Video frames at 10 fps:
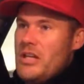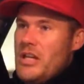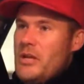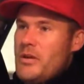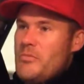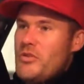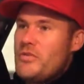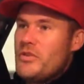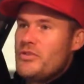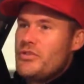Anyway,
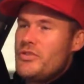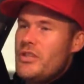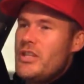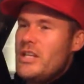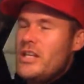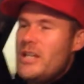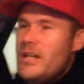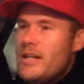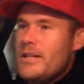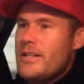moved on to
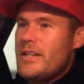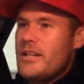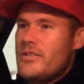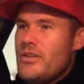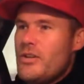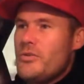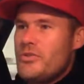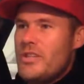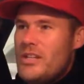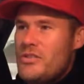the next hole.
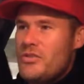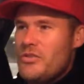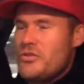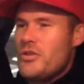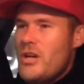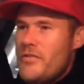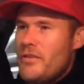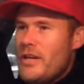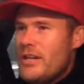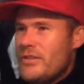Again, took the
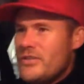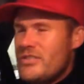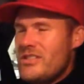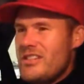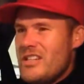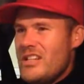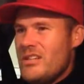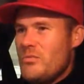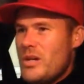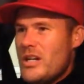driver out. Didn't hit
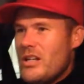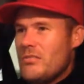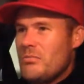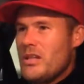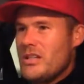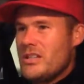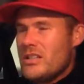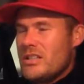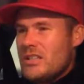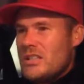it well, but
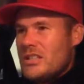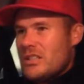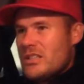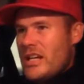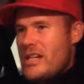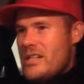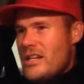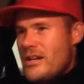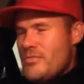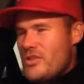ended
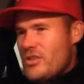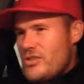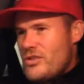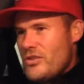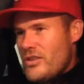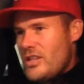up just on